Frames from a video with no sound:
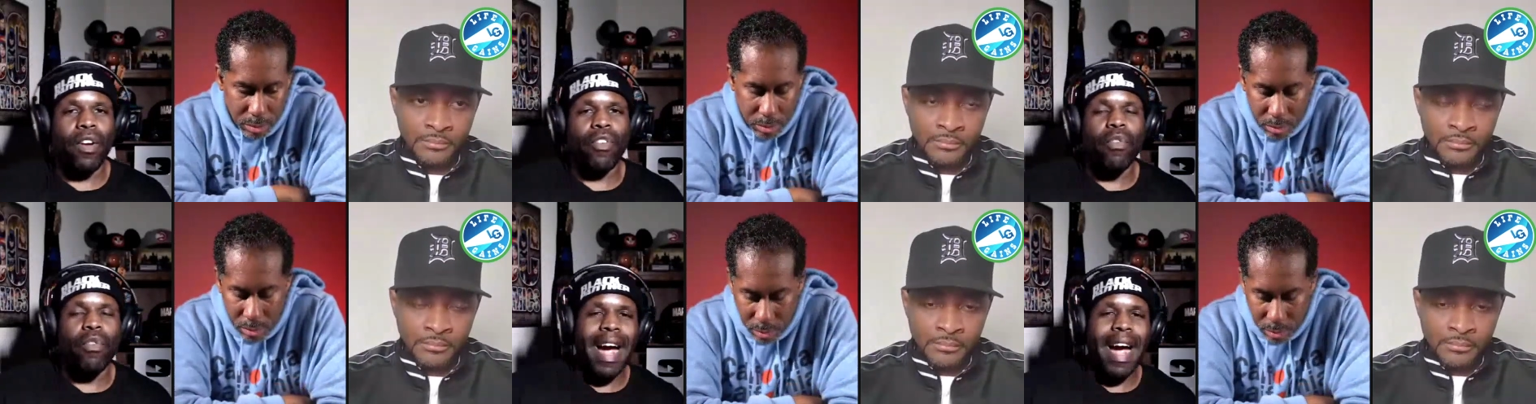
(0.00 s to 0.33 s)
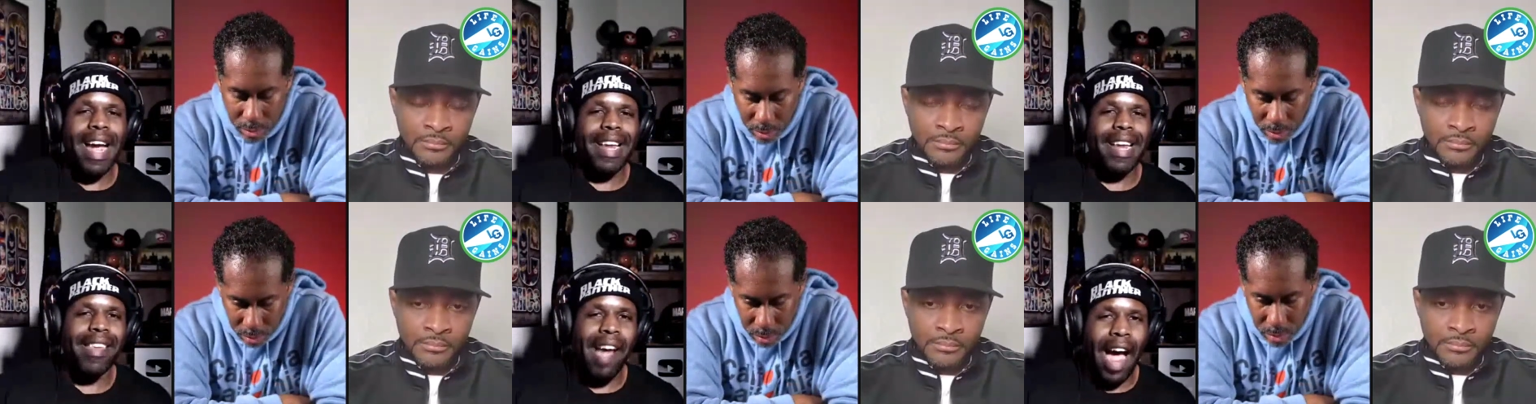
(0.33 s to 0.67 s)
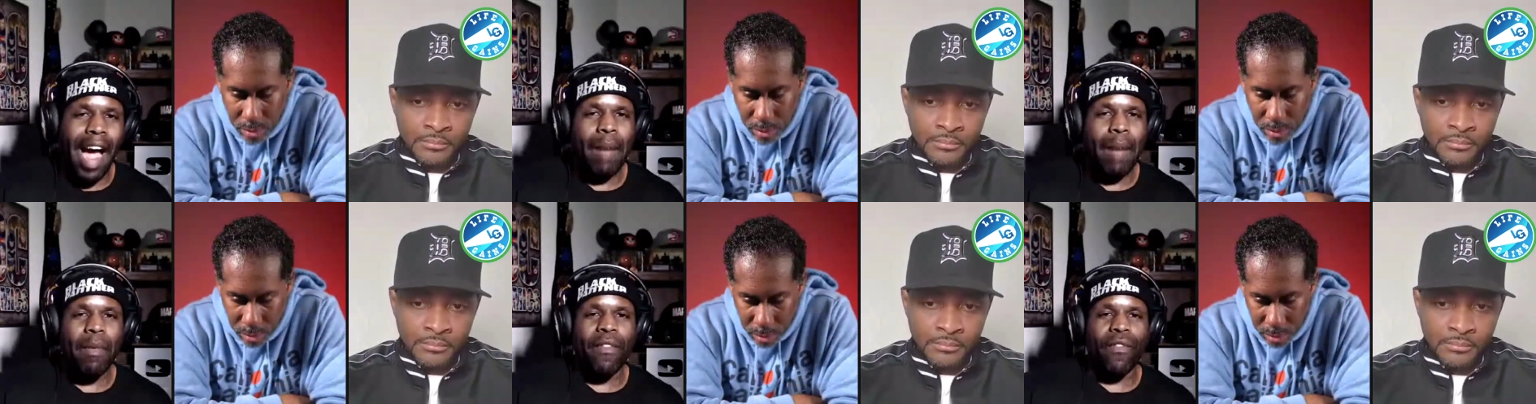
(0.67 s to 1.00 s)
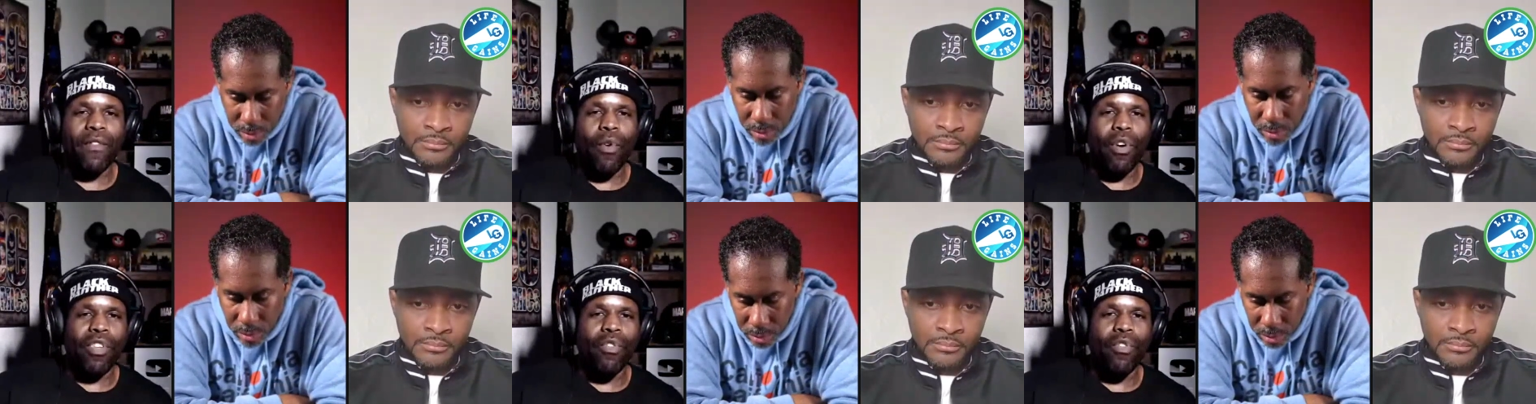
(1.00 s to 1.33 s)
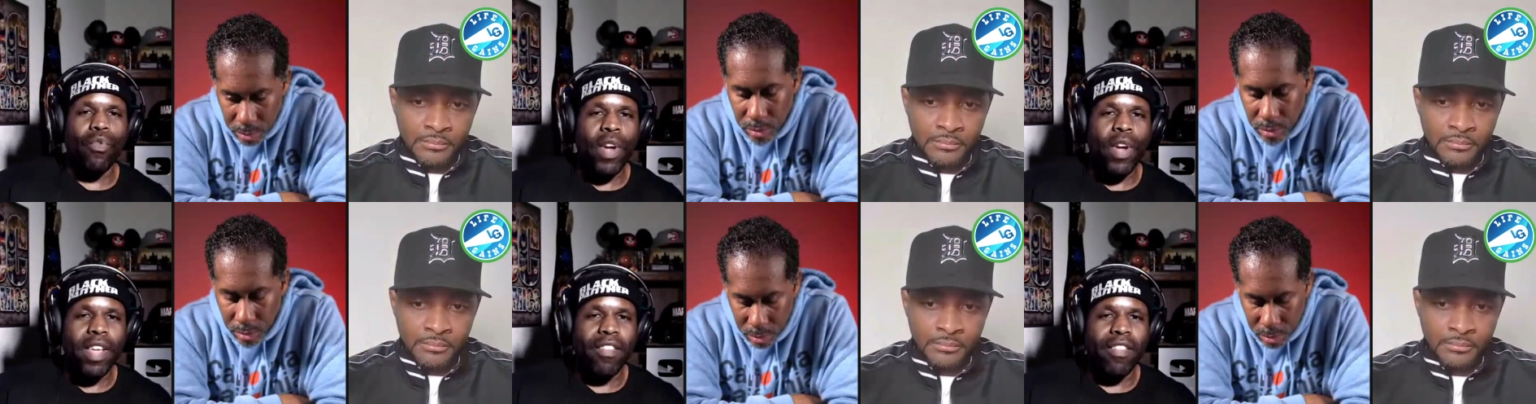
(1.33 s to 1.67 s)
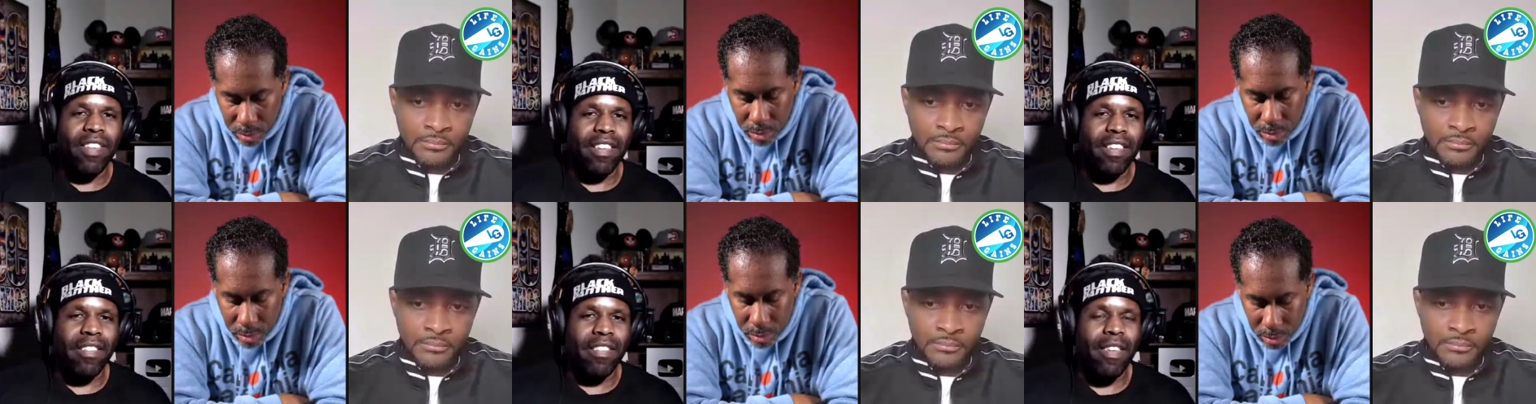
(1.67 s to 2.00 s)
Speaker 1: you might die before you reach
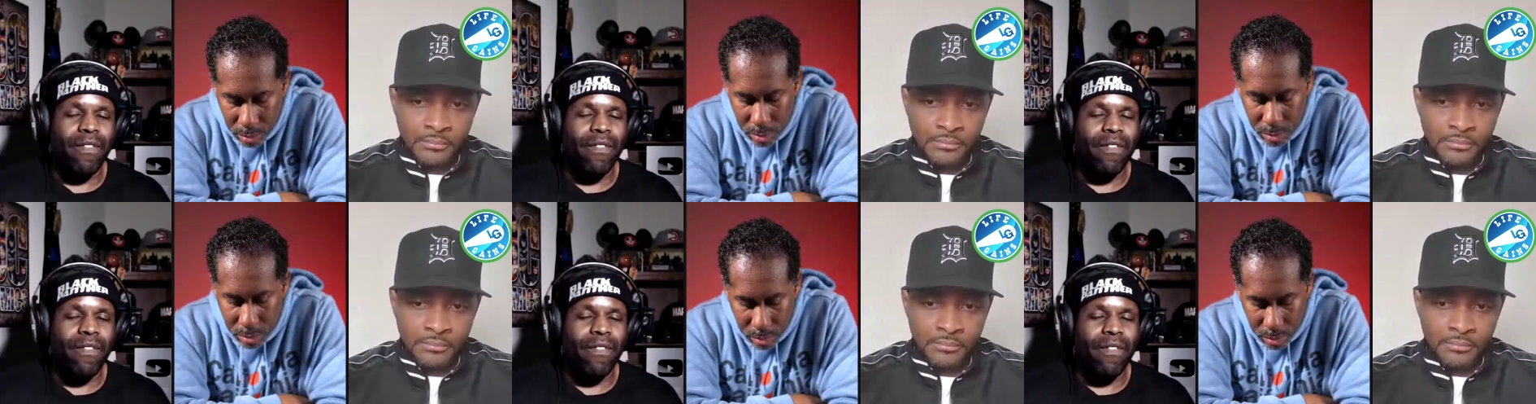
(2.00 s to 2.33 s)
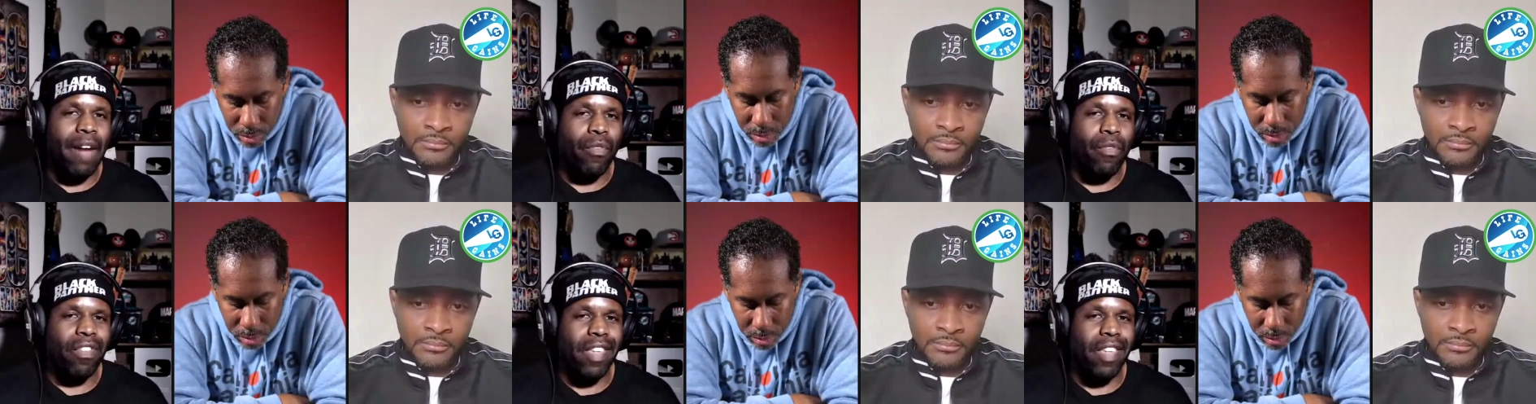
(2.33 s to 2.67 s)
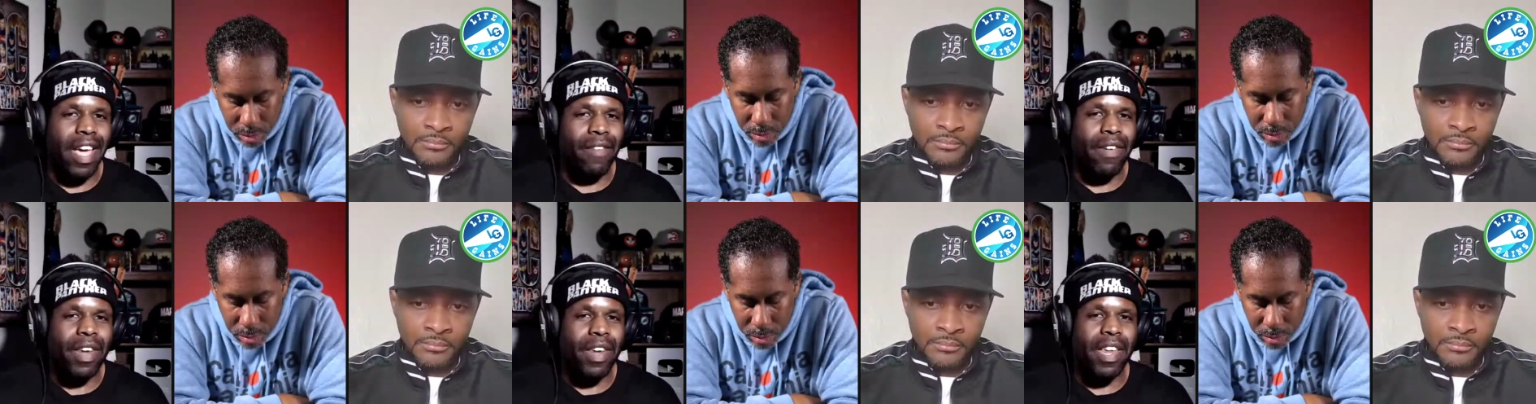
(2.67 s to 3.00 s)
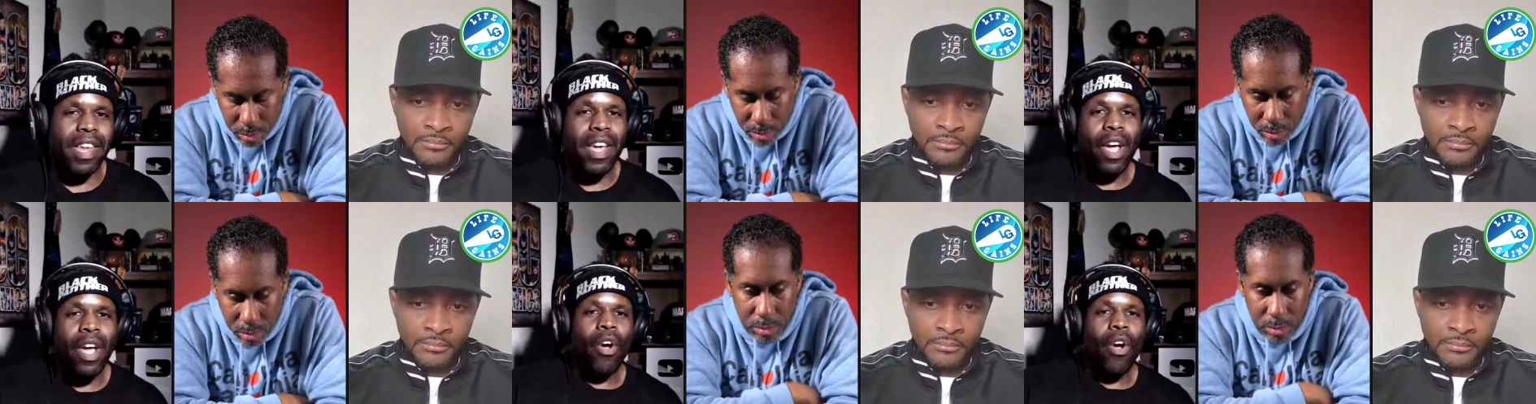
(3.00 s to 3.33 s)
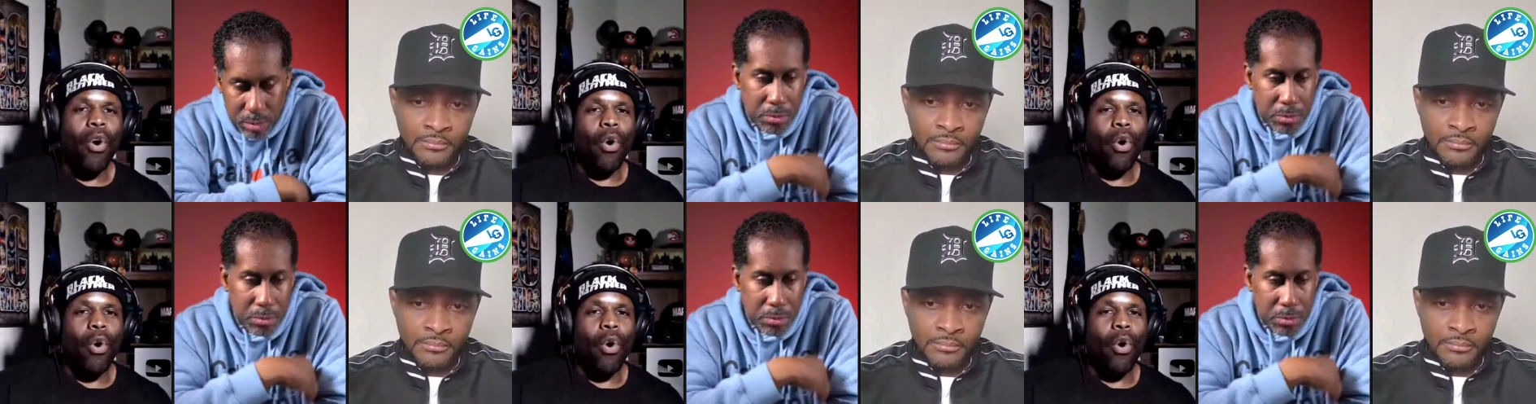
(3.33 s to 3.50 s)
sixty-five or seventy?